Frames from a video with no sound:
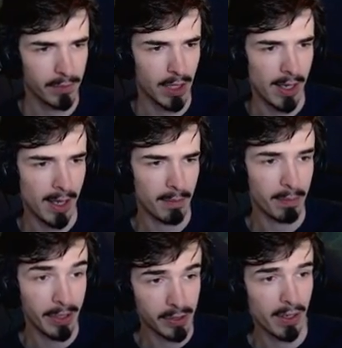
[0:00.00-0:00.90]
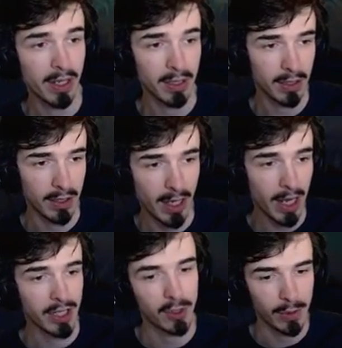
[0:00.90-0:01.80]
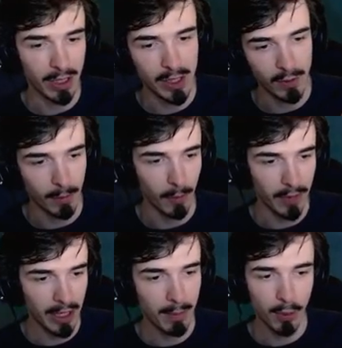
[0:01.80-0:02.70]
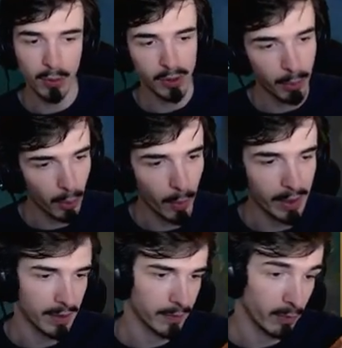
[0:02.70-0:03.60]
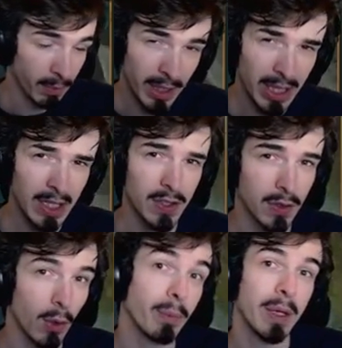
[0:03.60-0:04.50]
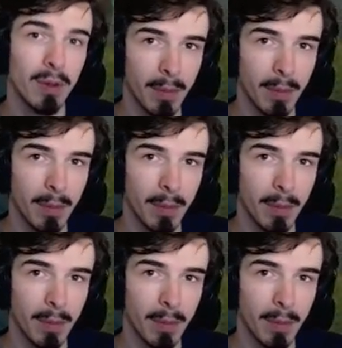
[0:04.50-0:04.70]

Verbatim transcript: Blitzcrank and Ashe to engage when I'm not there, but also poor awareness for me to not be with